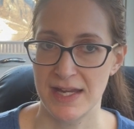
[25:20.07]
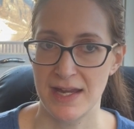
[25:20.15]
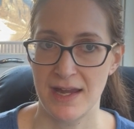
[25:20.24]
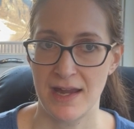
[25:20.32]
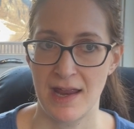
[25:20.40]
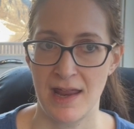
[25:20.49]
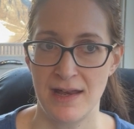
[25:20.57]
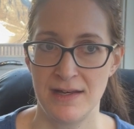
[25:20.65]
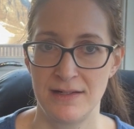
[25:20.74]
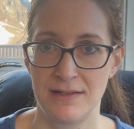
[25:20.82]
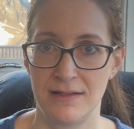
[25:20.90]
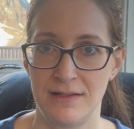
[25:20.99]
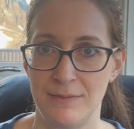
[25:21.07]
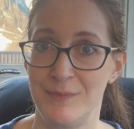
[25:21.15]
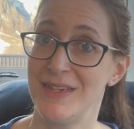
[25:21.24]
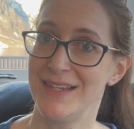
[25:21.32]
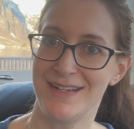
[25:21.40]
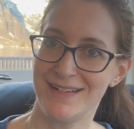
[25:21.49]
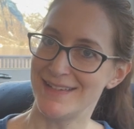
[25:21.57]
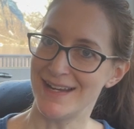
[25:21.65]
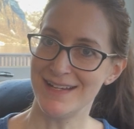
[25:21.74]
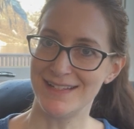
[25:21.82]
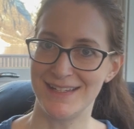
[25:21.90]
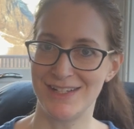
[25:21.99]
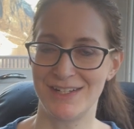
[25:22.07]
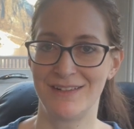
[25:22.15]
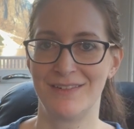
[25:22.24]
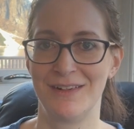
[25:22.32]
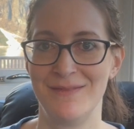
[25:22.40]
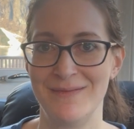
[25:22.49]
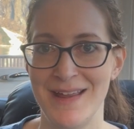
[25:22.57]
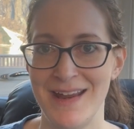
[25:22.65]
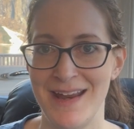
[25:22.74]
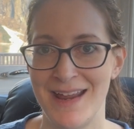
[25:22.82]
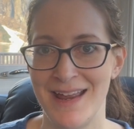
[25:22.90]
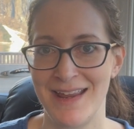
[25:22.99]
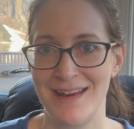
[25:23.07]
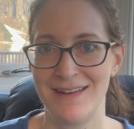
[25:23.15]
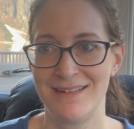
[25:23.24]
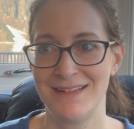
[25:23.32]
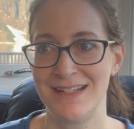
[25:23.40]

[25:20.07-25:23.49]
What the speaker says: and a little tiny stitching room, and,